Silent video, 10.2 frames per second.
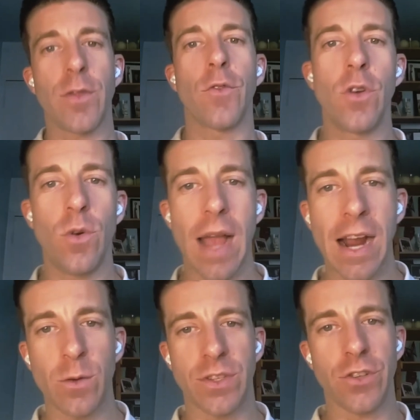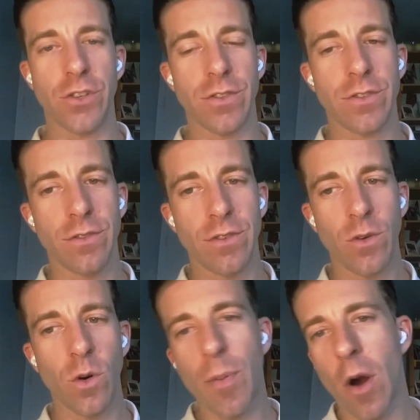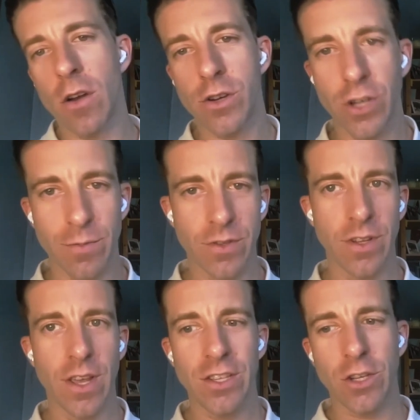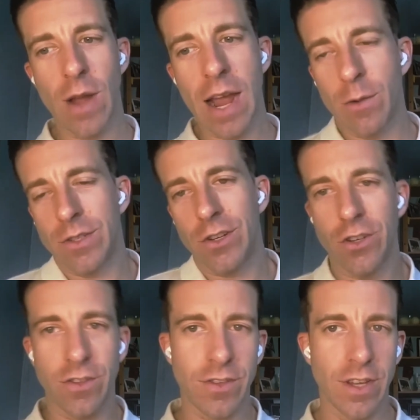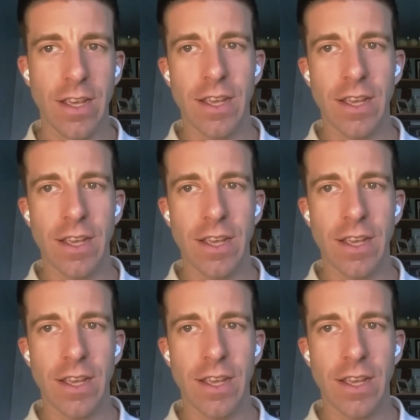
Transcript: through acquisitions or partnerships. So acquisitions